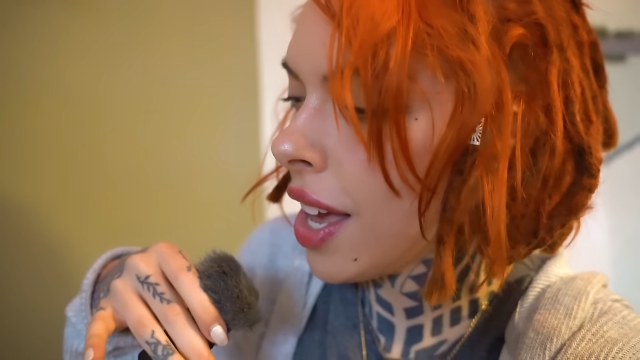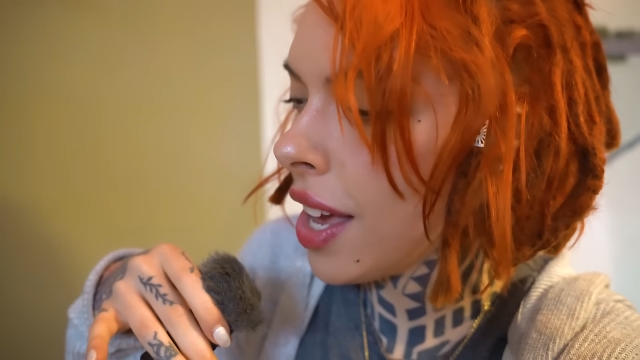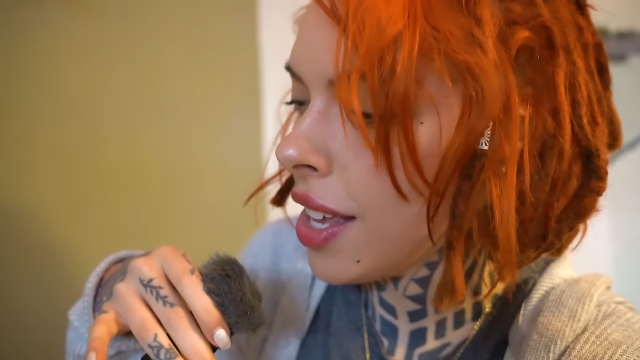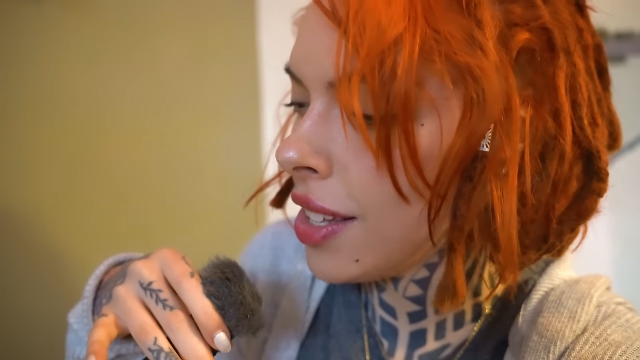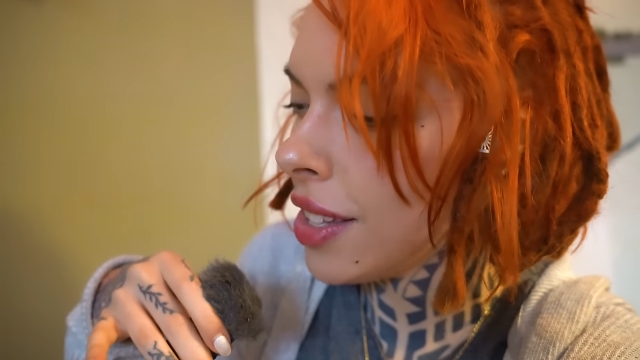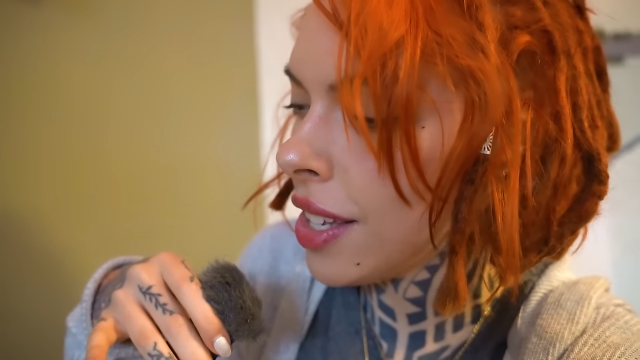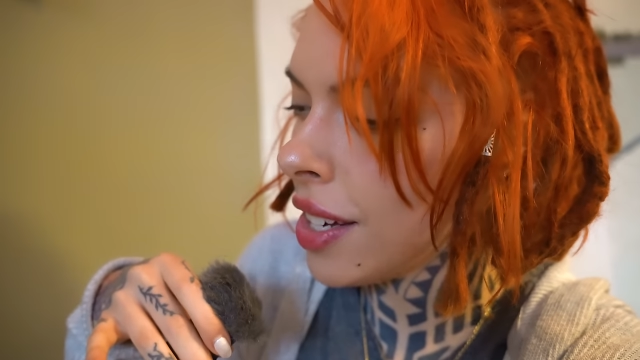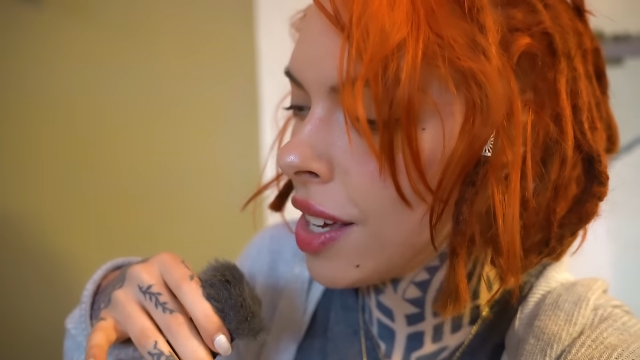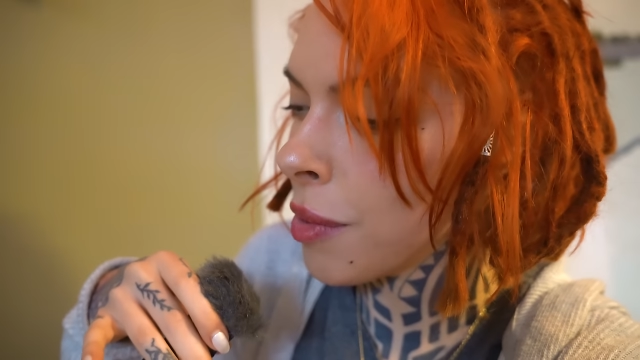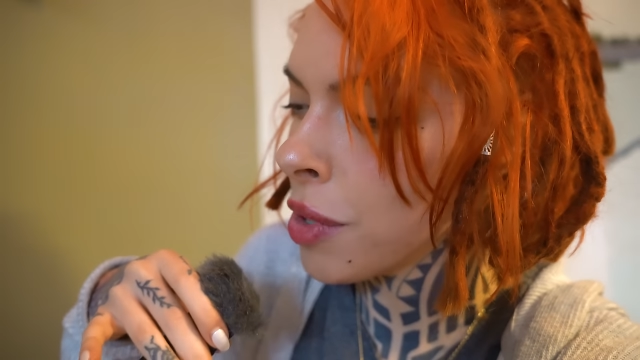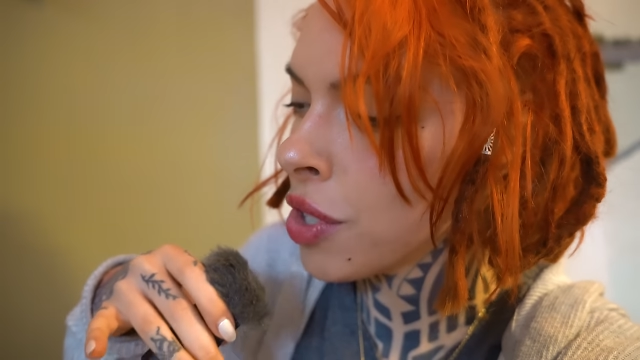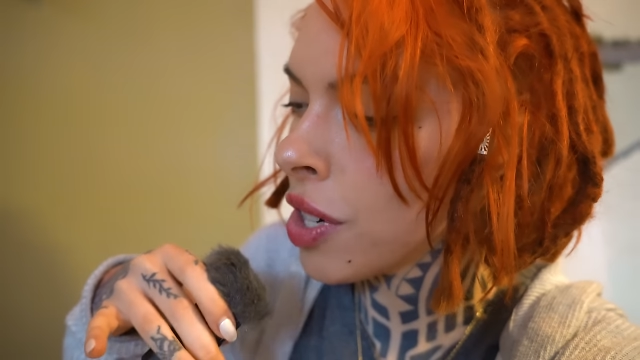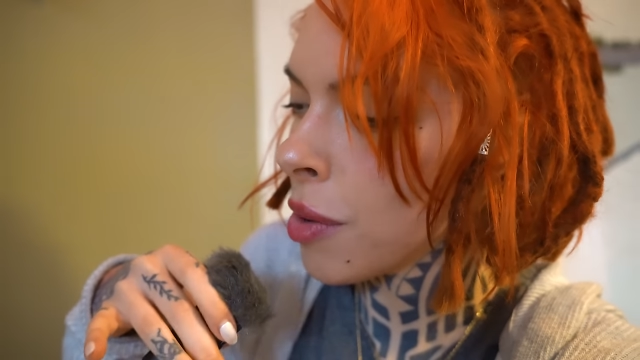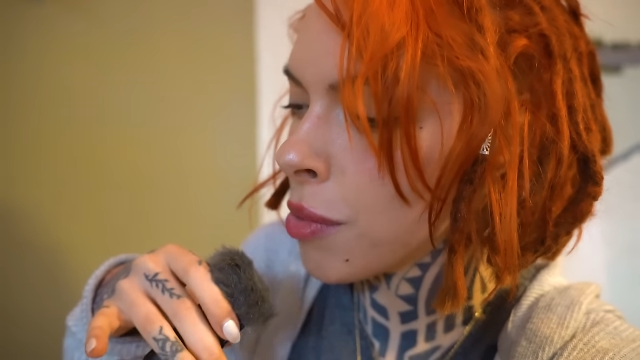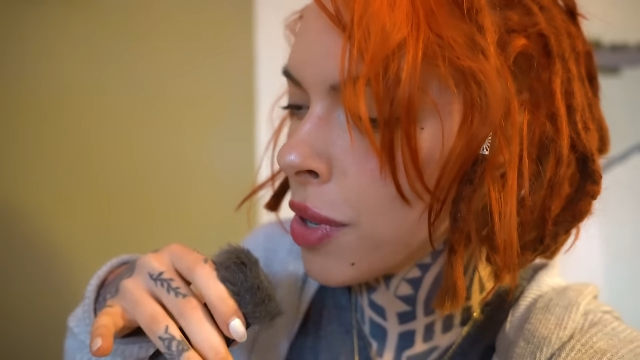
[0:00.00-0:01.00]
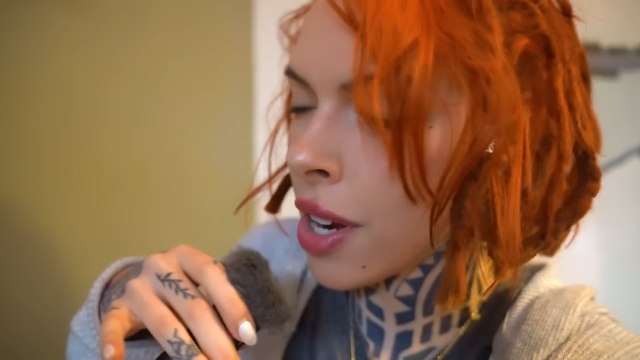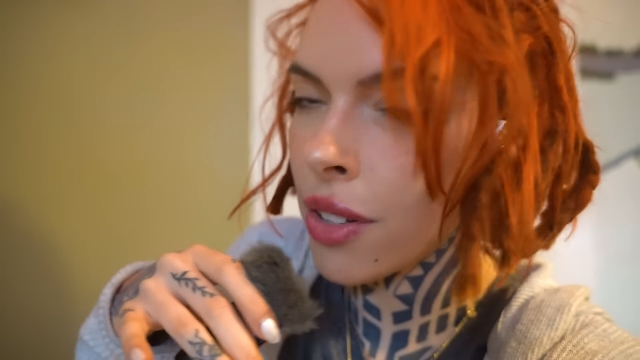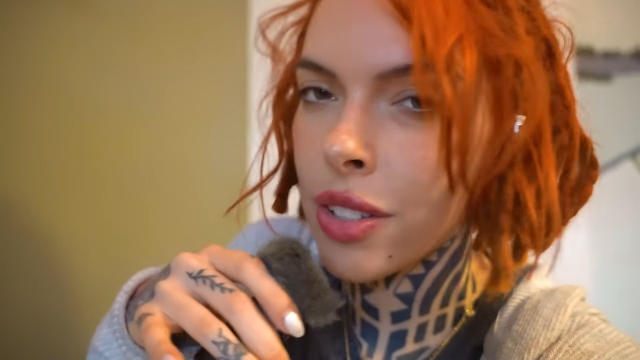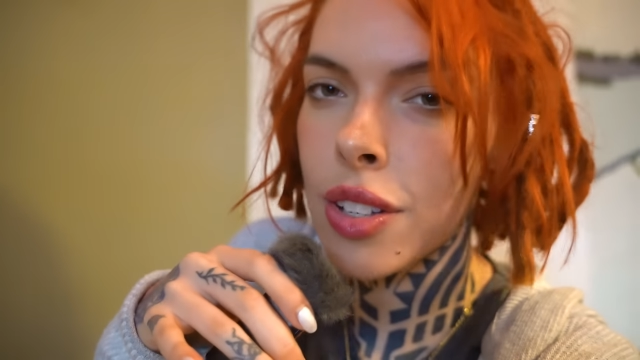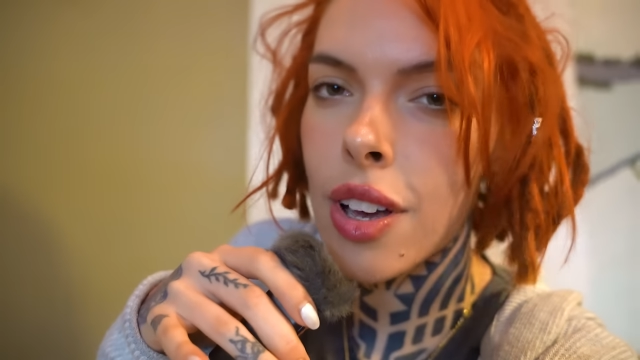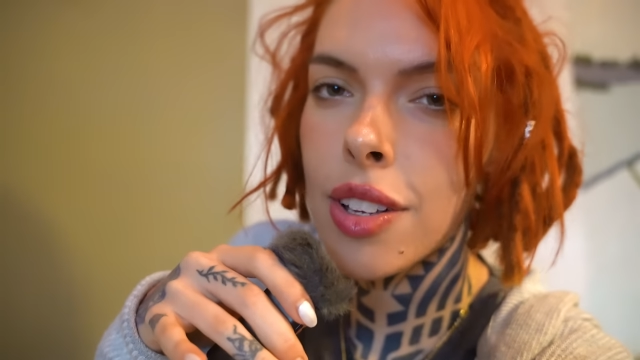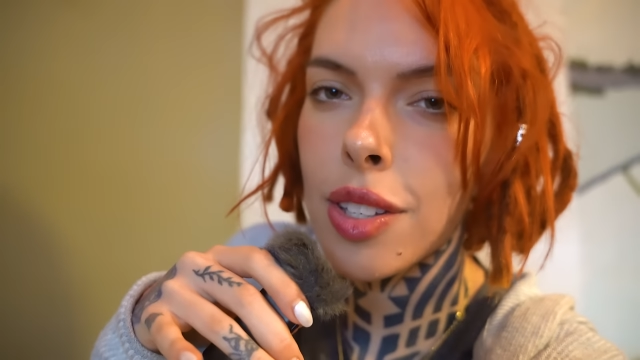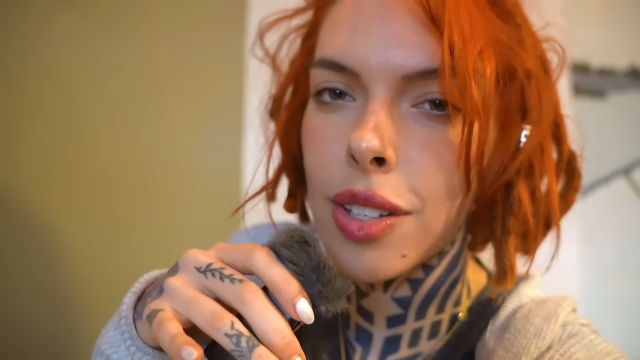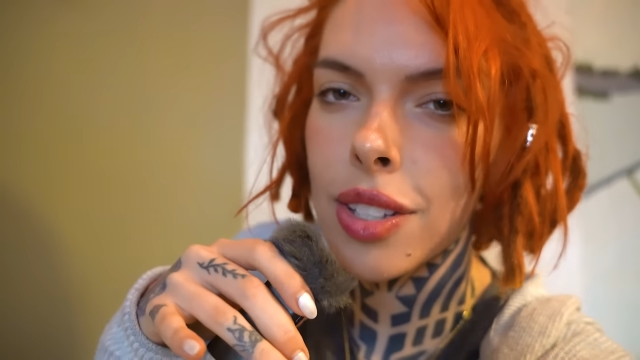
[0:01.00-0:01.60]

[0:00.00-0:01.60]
and then I'm going to try brown sauce